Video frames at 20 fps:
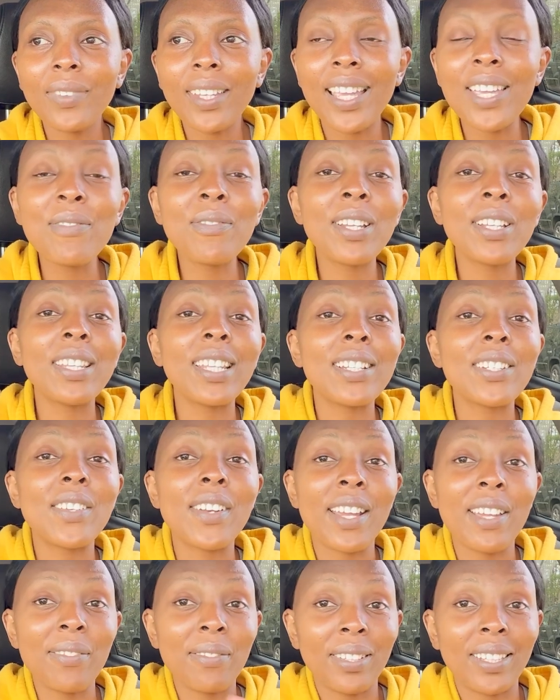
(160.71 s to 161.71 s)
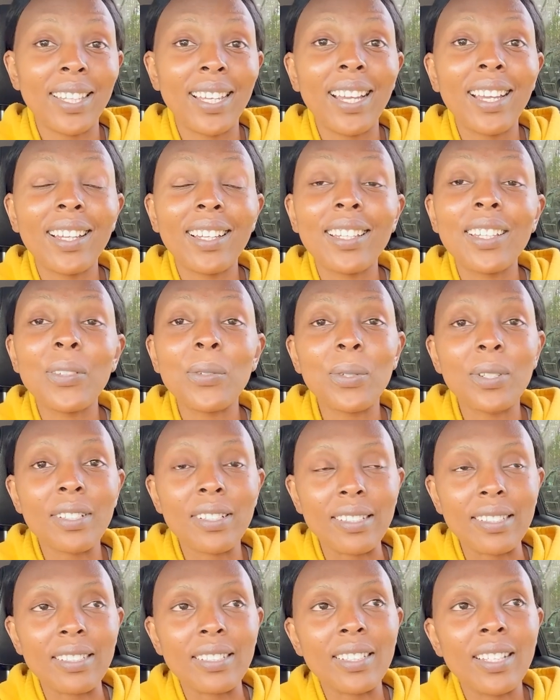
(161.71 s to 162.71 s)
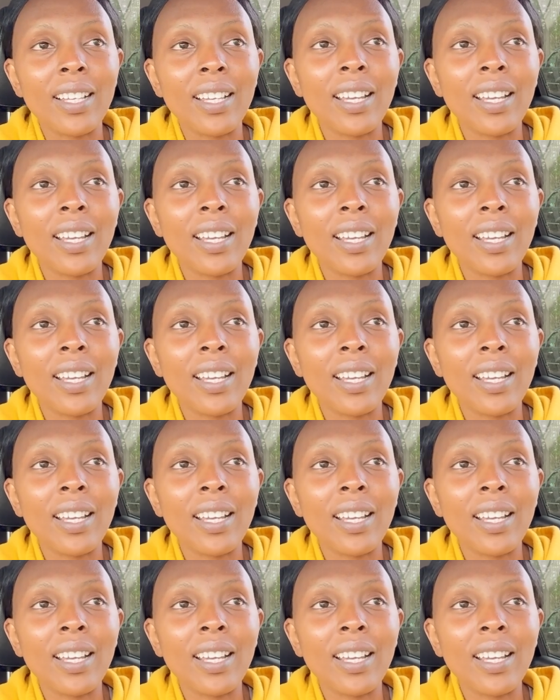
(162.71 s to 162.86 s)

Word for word: even the drive here it was